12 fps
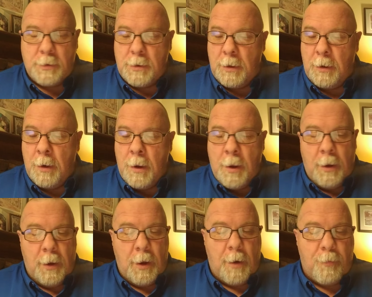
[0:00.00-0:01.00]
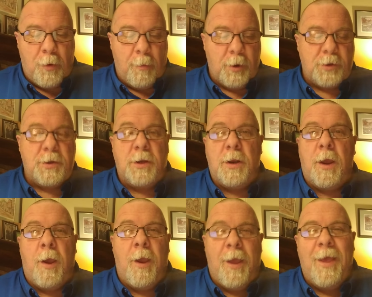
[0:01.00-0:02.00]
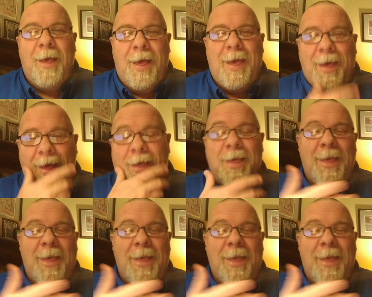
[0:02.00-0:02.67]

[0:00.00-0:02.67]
see. Yeah, I pretty much said that.